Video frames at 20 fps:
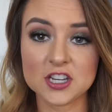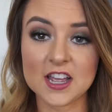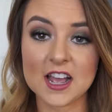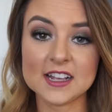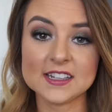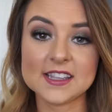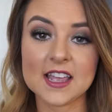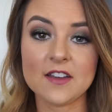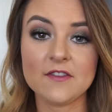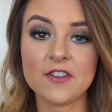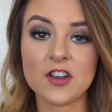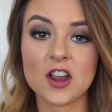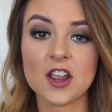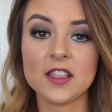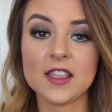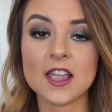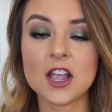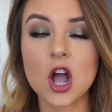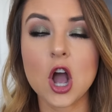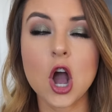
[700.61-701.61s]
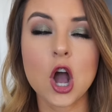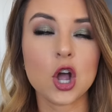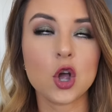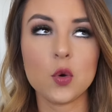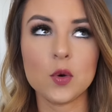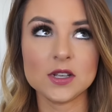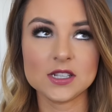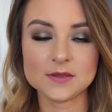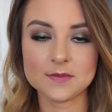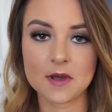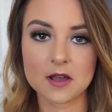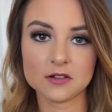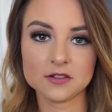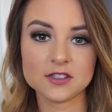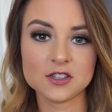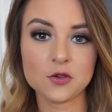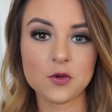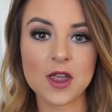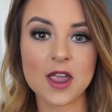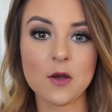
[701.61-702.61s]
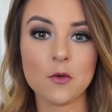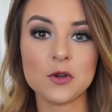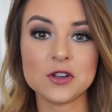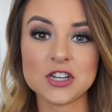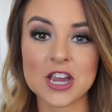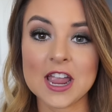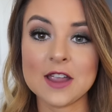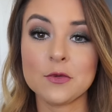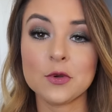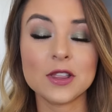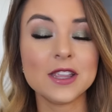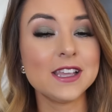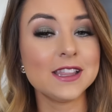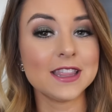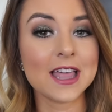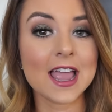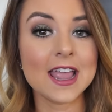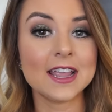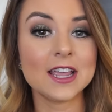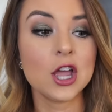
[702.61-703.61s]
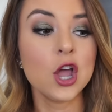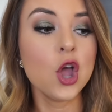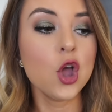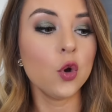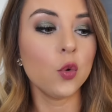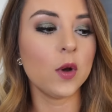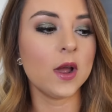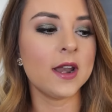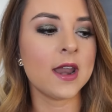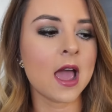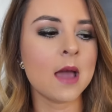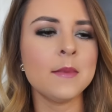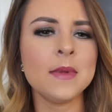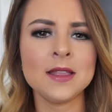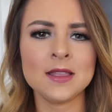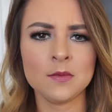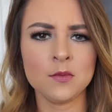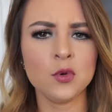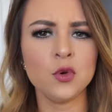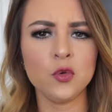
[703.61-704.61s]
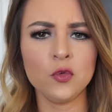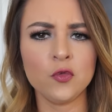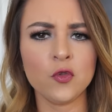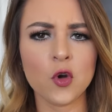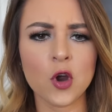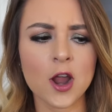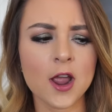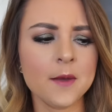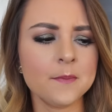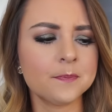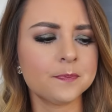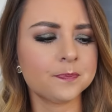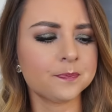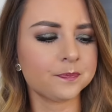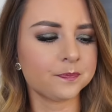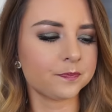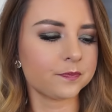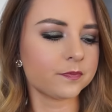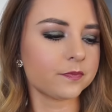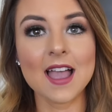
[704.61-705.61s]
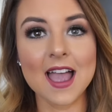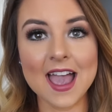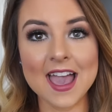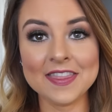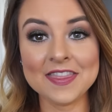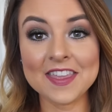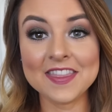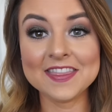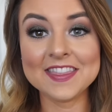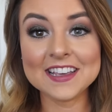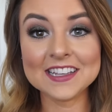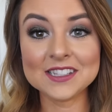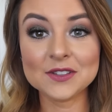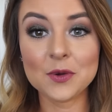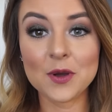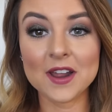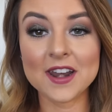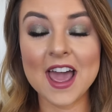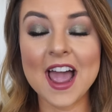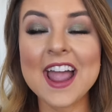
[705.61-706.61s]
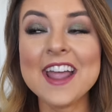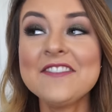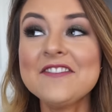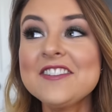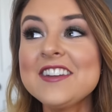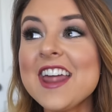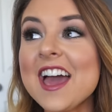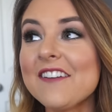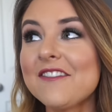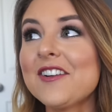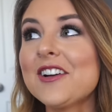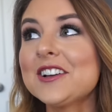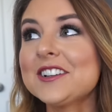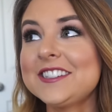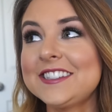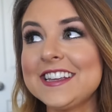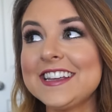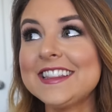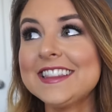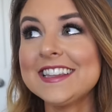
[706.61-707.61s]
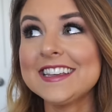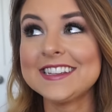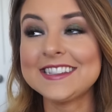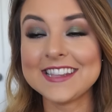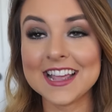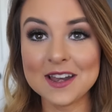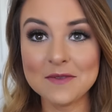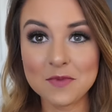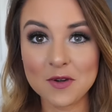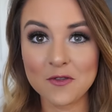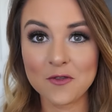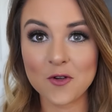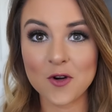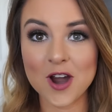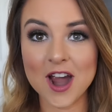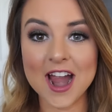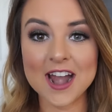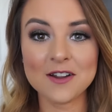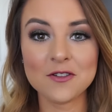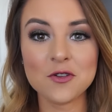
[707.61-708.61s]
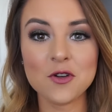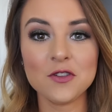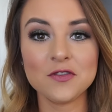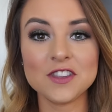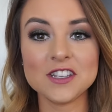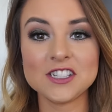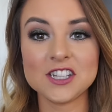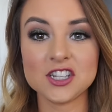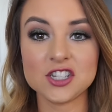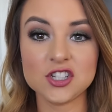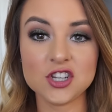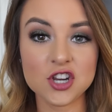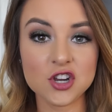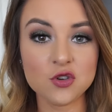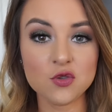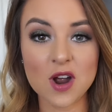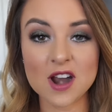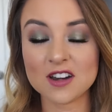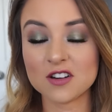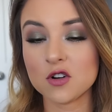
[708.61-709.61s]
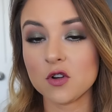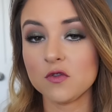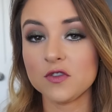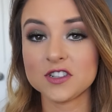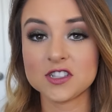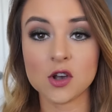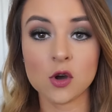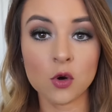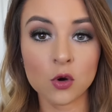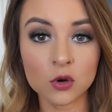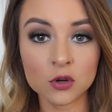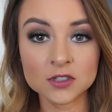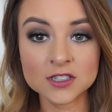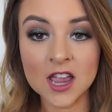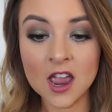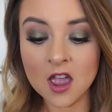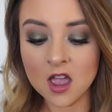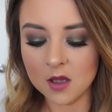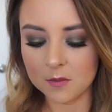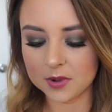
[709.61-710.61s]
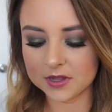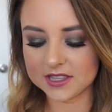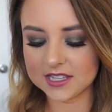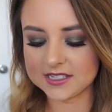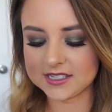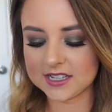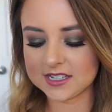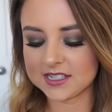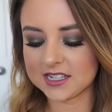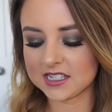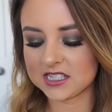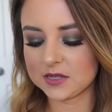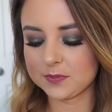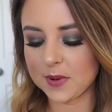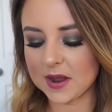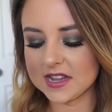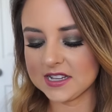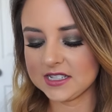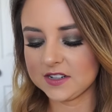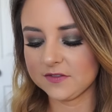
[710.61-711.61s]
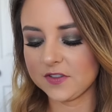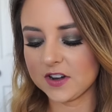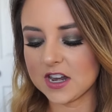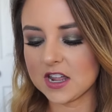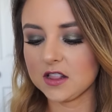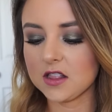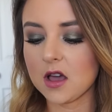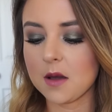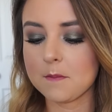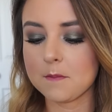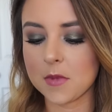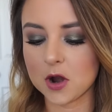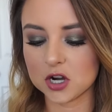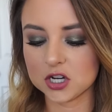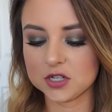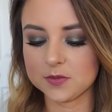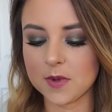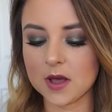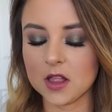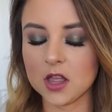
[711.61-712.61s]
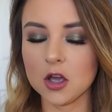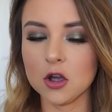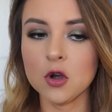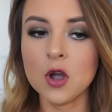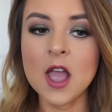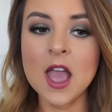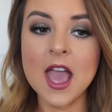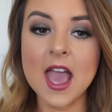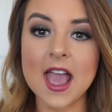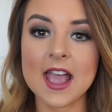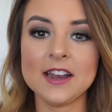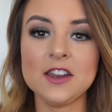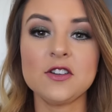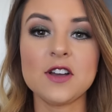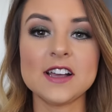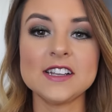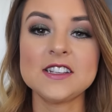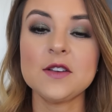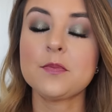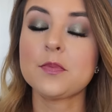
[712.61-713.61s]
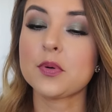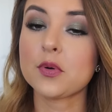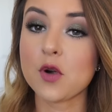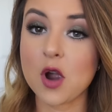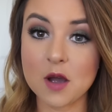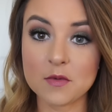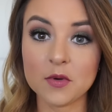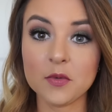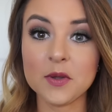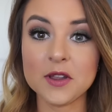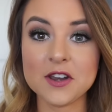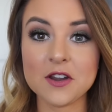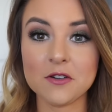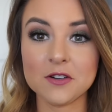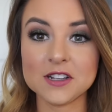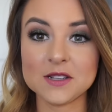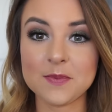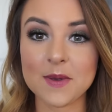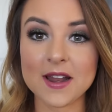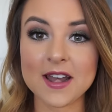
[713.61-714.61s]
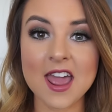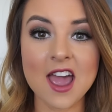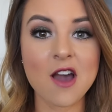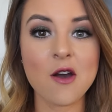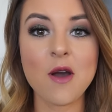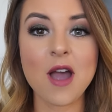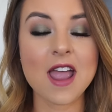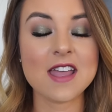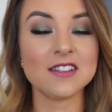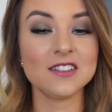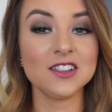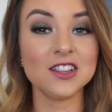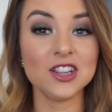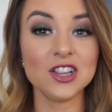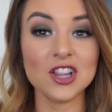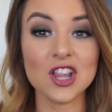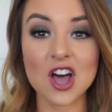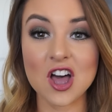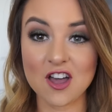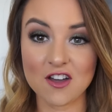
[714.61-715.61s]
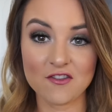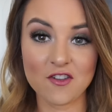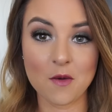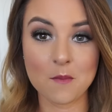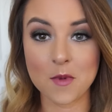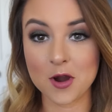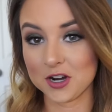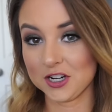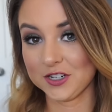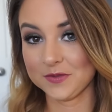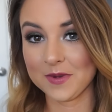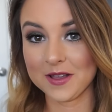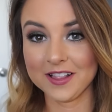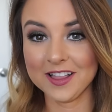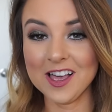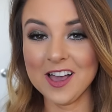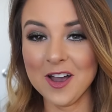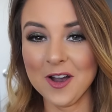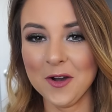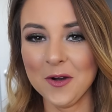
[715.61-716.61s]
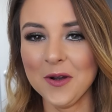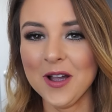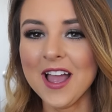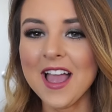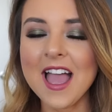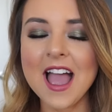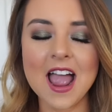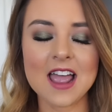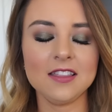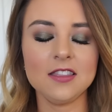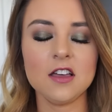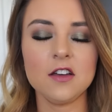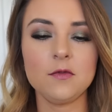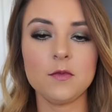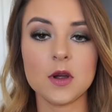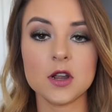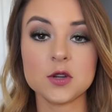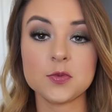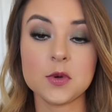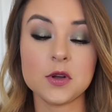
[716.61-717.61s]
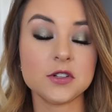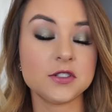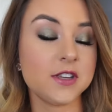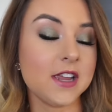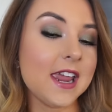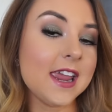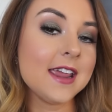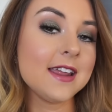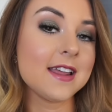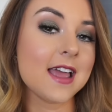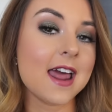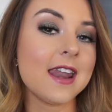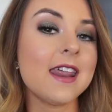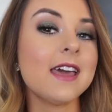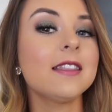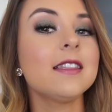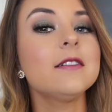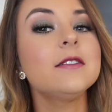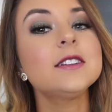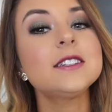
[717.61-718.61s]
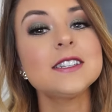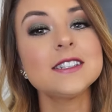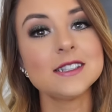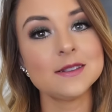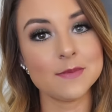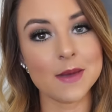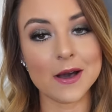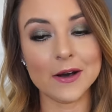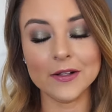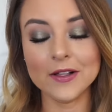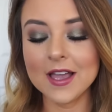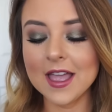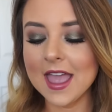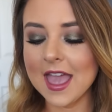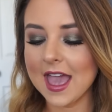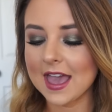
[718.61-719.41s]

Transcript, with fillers: It has that very like aqua smell to it, which I really like when I'm in the mood for it. And then this one, I've never seen this scent before. I don't know if this is new, I don't know if it's old, but this is Spiced Vanilla Marshmallow. And you guys have probably noticed by now, I love marshmallow. I love marshmallow to eat and I love it to smell.